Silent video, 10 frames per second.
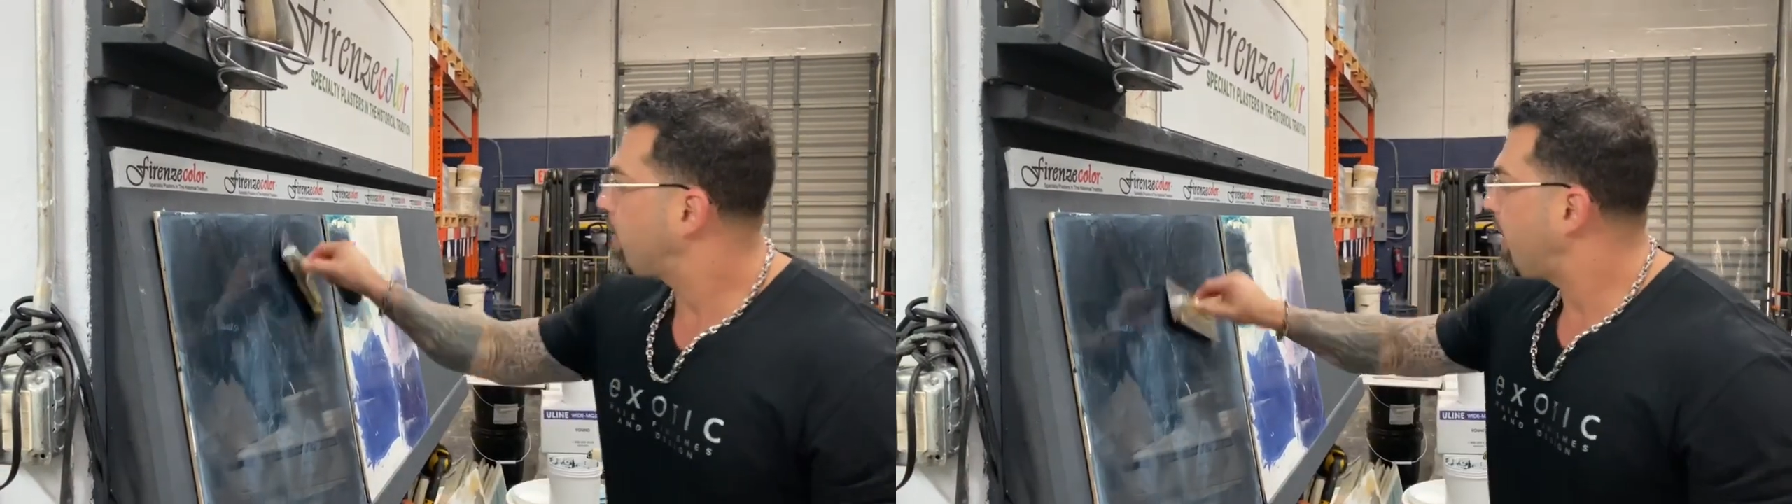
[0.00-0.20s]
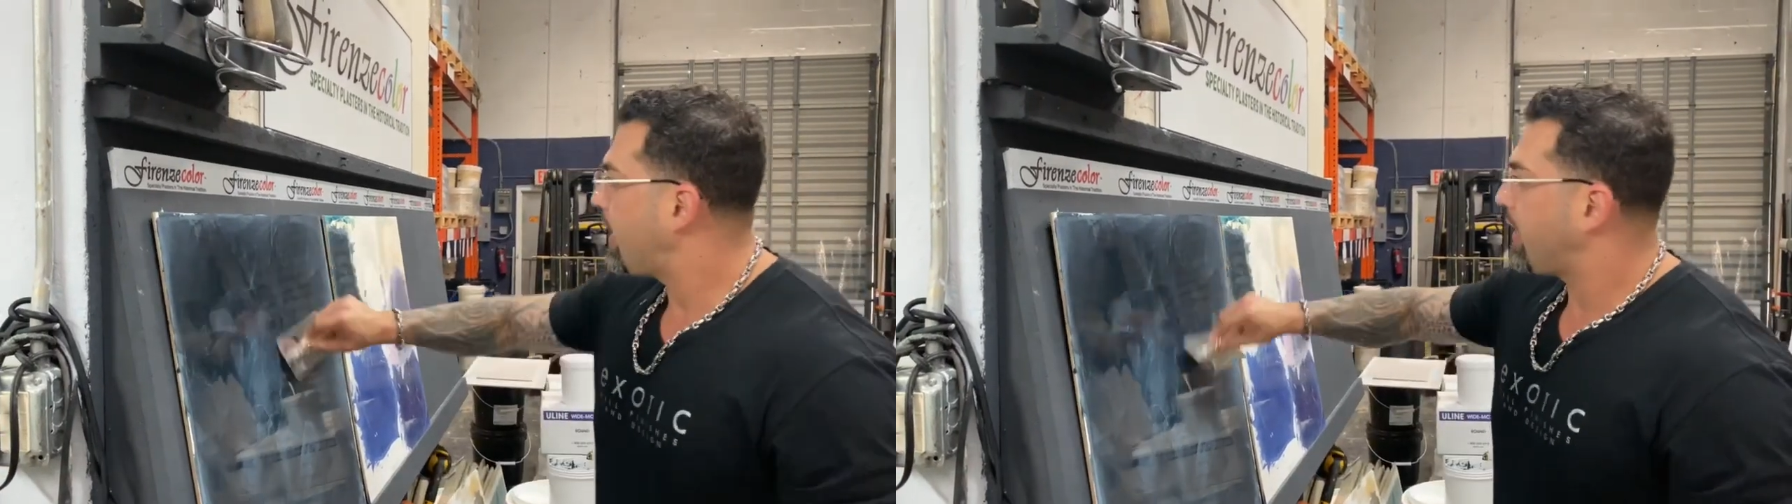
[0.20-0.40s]

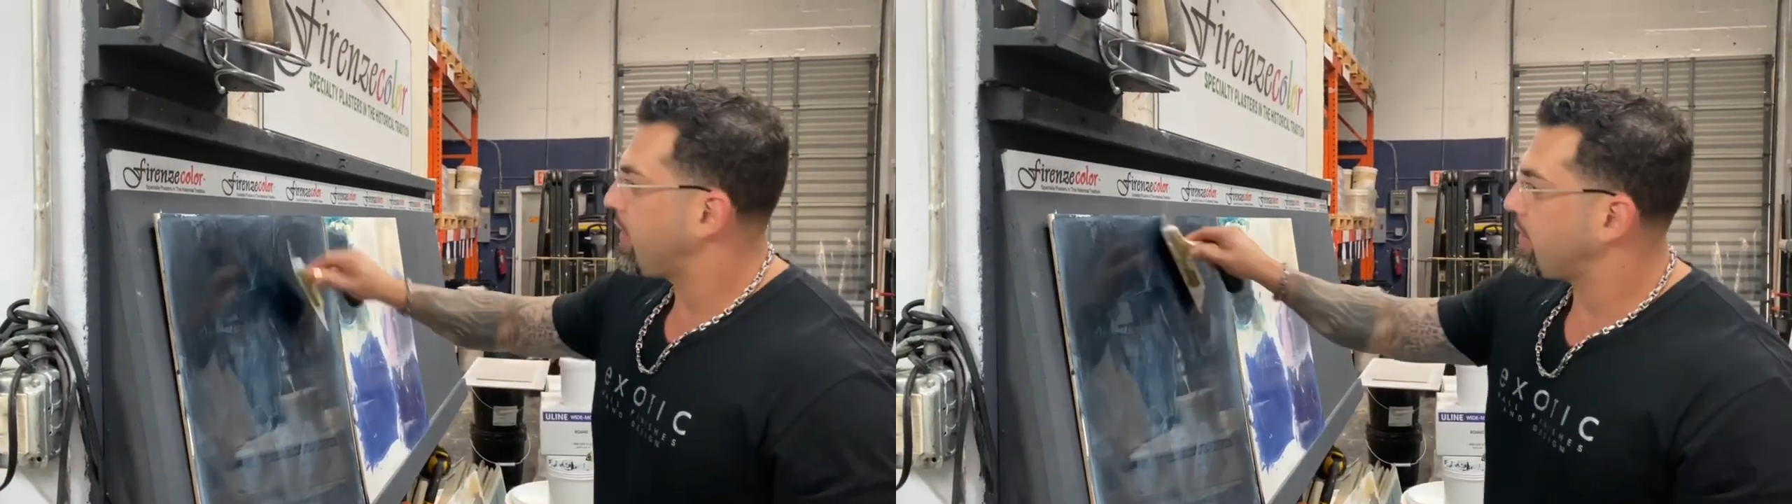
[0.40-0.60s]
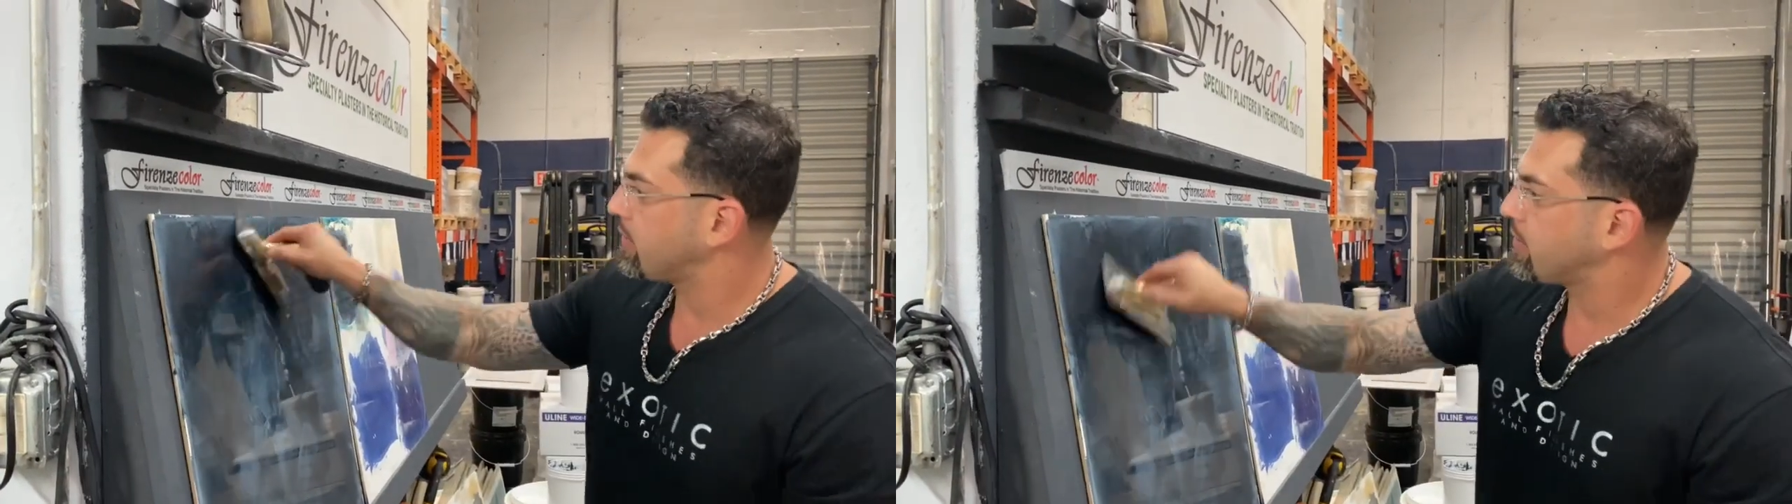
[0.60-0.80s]

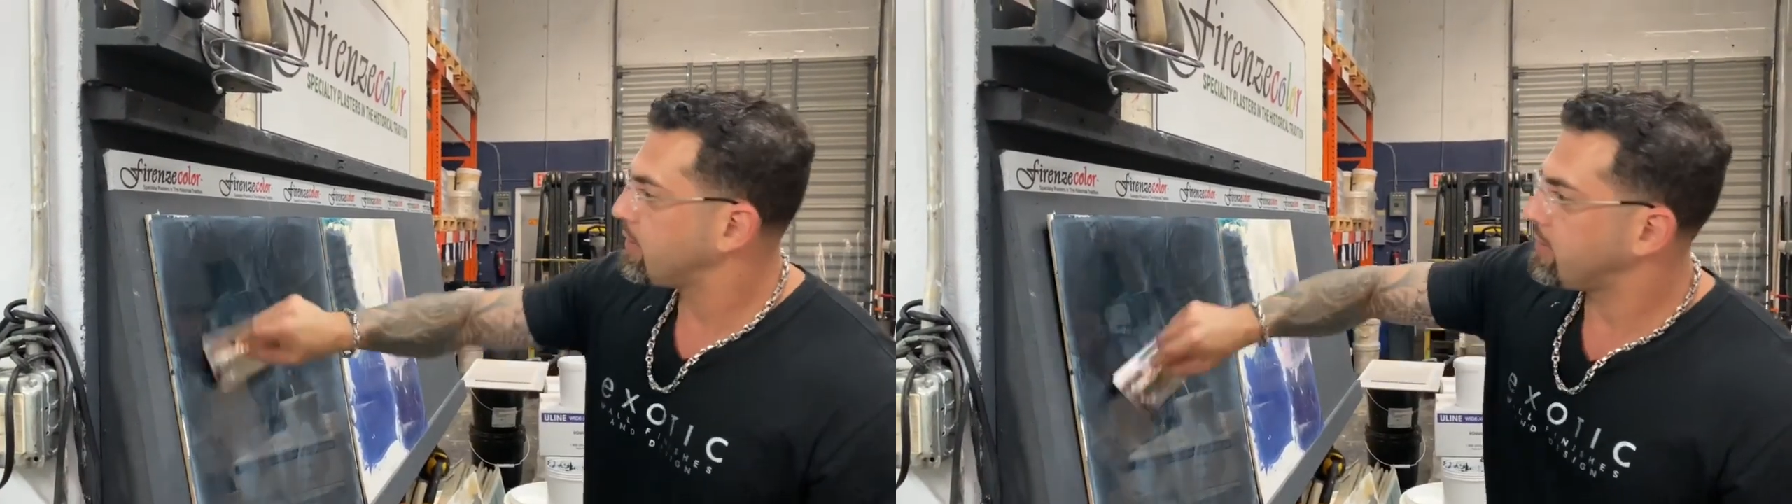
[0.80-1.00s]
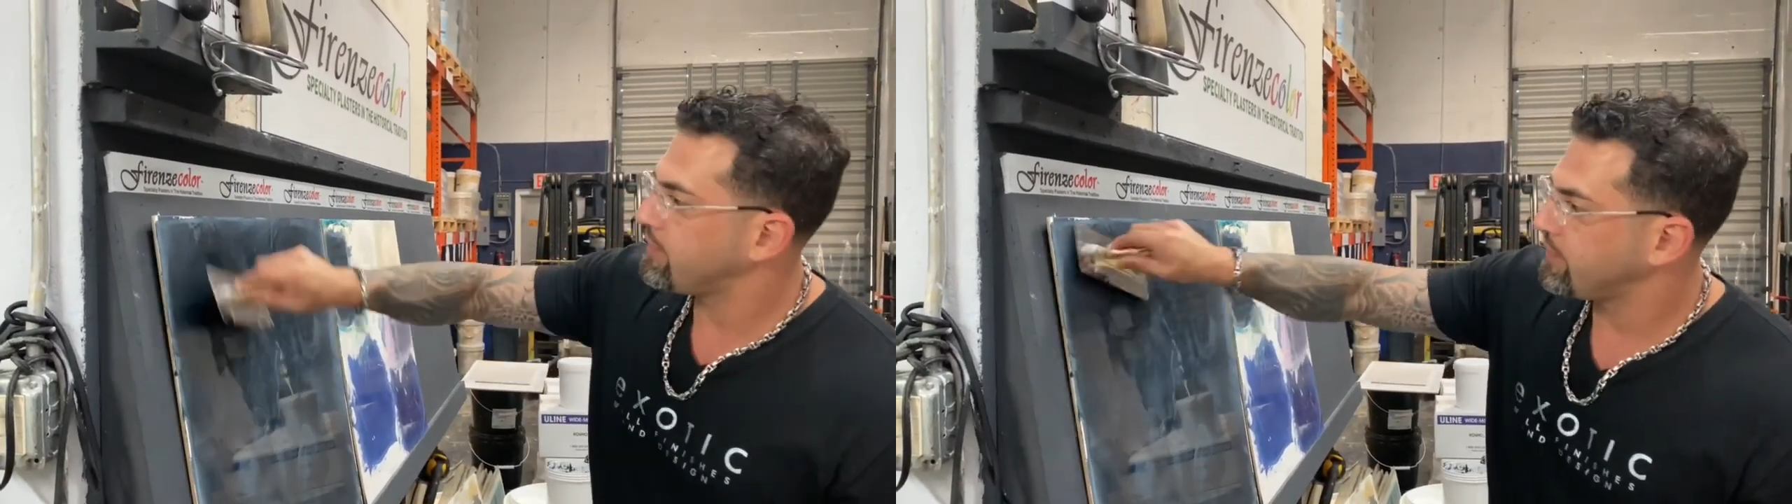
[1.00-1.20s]
and
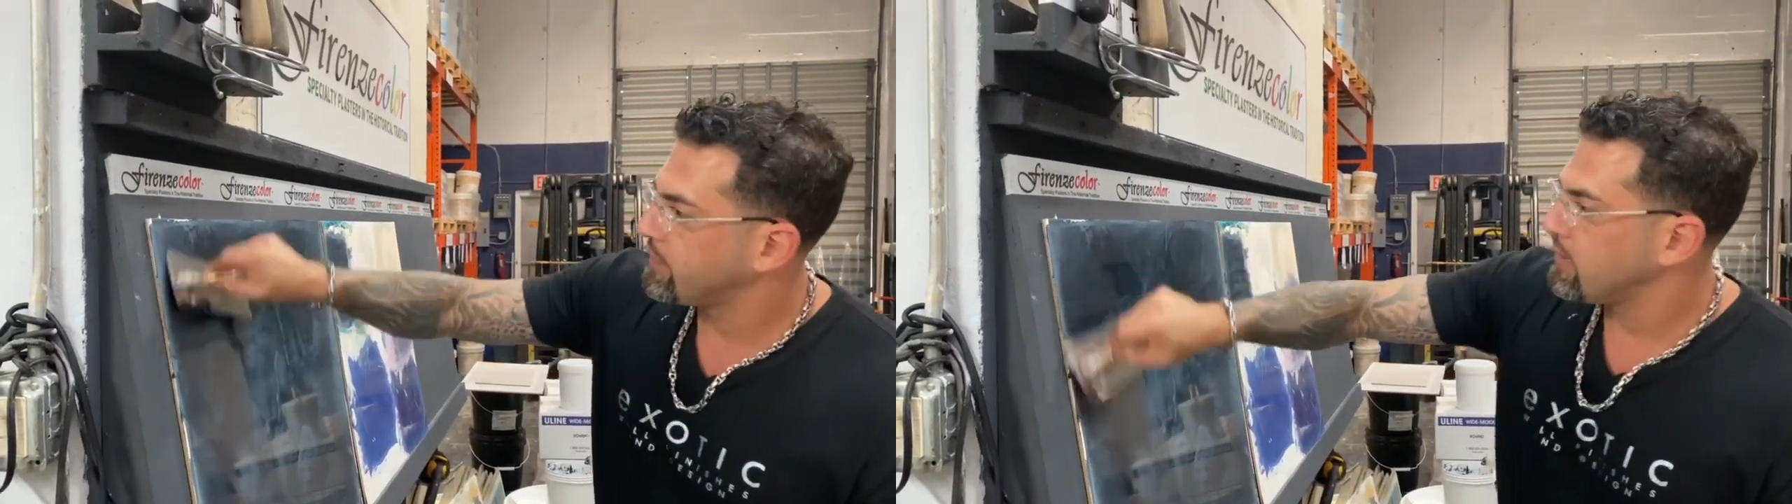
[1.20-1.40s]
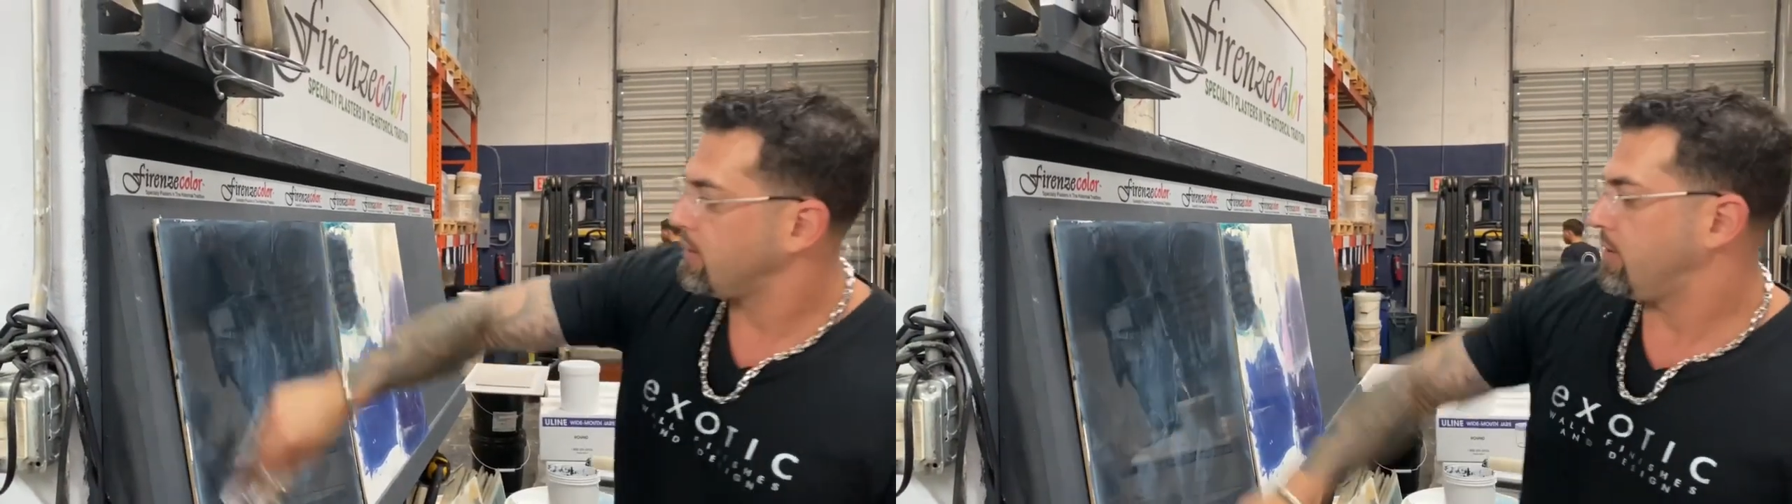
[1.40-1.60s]

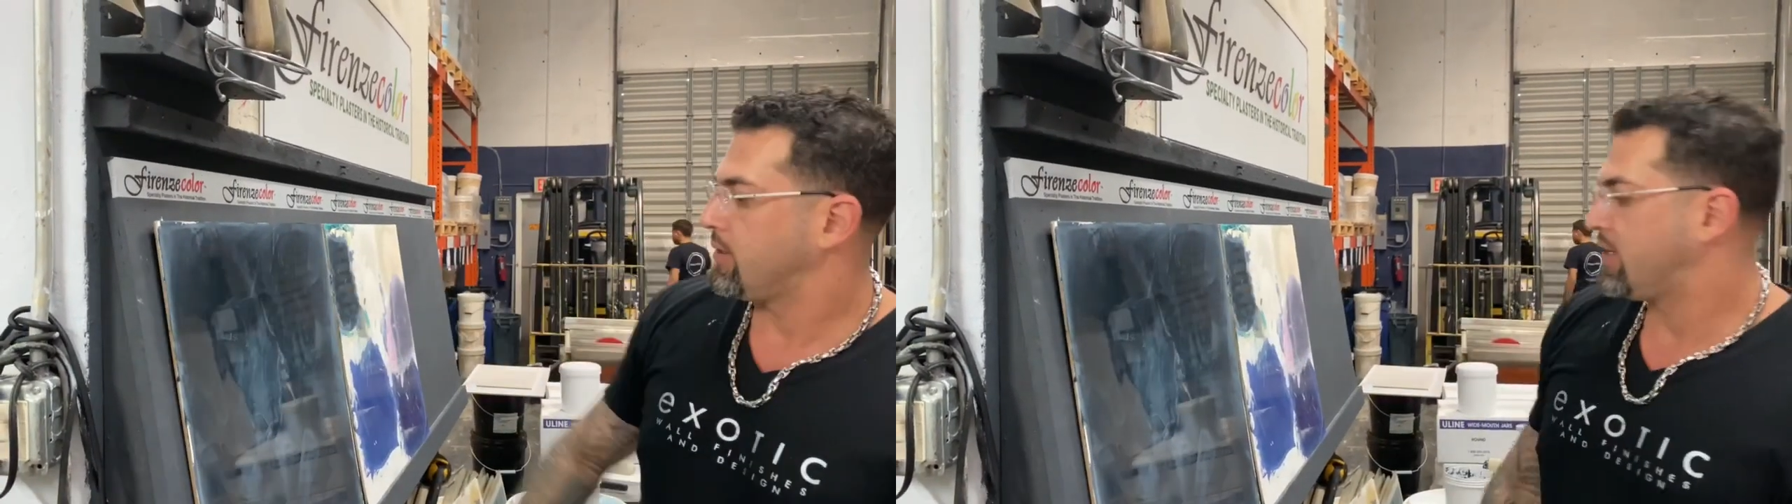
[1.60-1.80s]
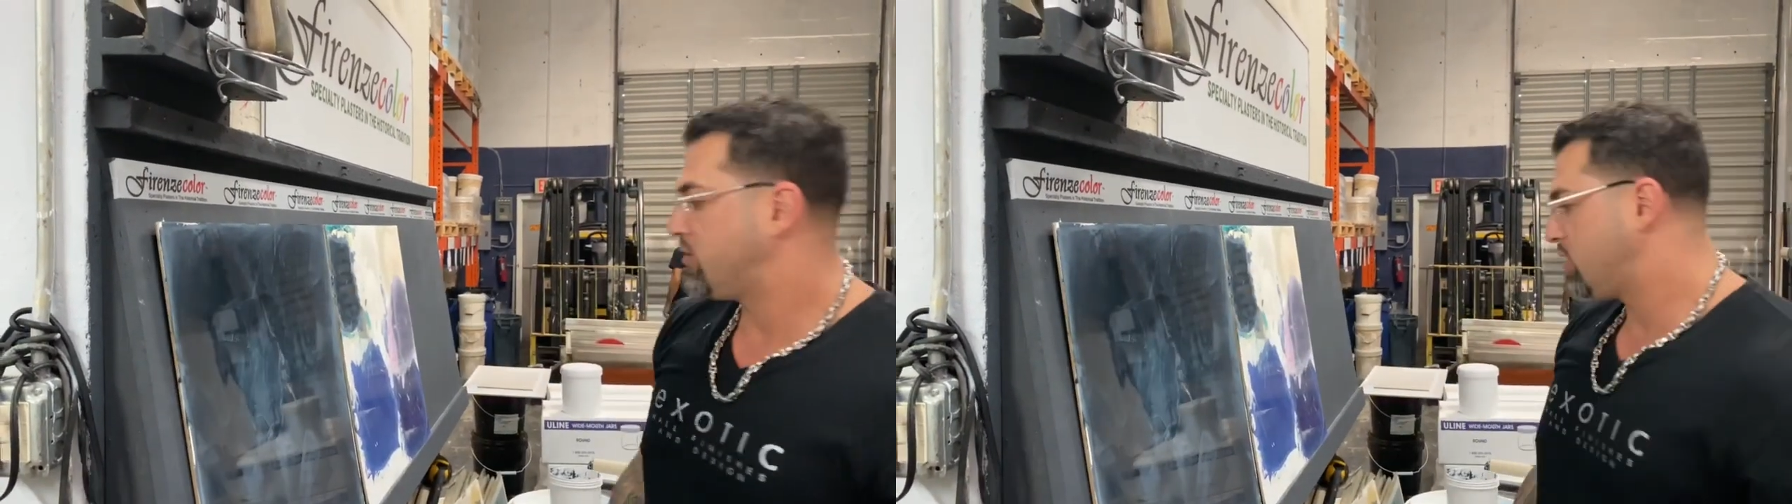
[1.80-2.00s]
gives you